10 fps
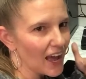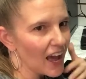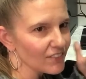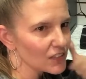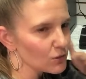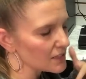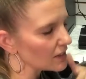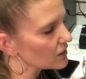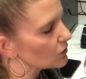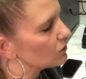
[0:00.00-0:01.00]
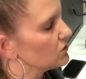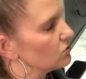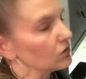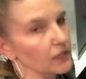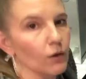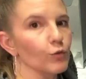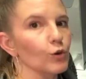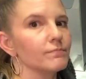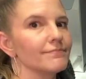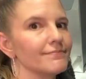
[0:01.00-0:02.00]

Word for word: having those daily goals is really helpful.